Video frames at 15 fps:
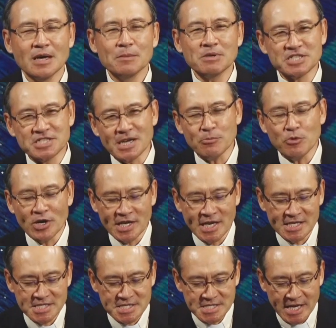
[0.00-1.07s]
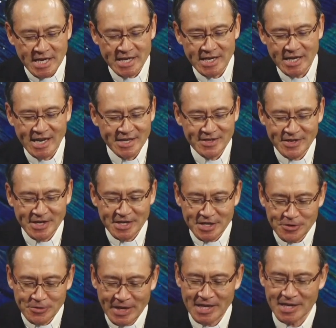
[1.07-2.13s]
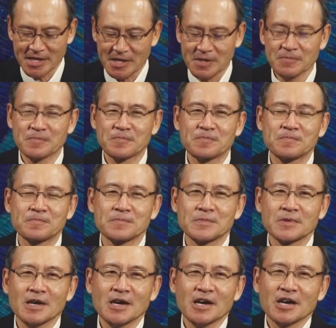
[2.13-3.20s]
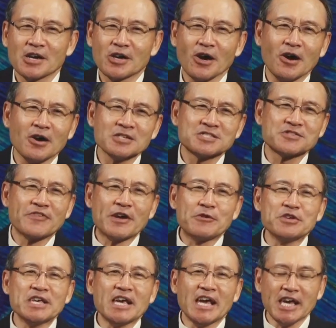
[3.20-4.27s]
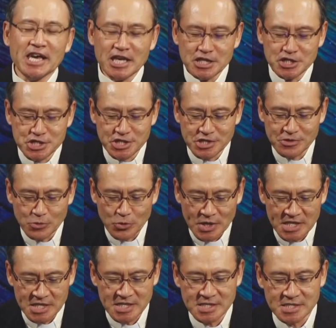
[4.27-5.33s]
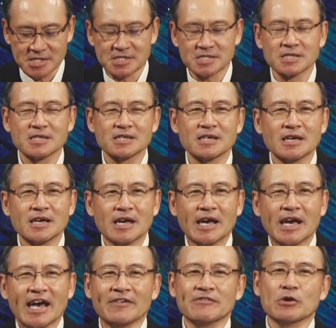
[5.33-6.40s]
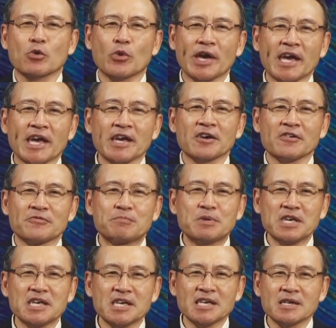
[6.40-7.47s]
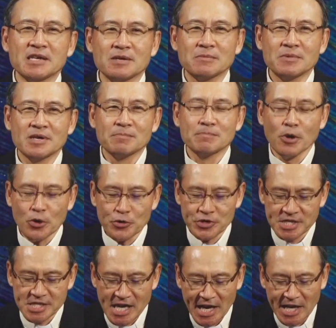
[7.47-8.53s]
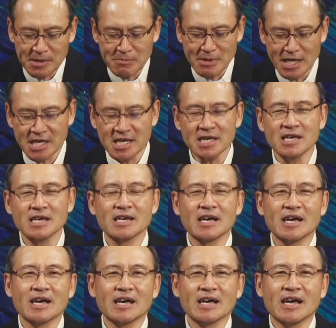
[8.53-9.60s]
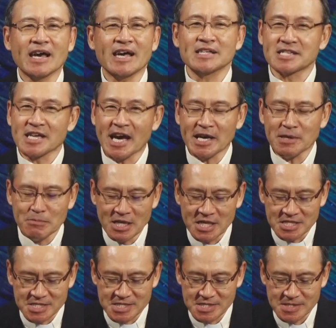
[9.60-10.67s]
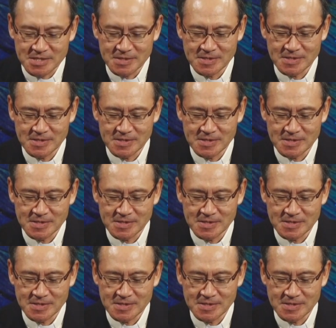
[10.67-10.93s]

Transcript: But someone has said, and I think correctly, God's very ancient words have a way of being both timely and timeless.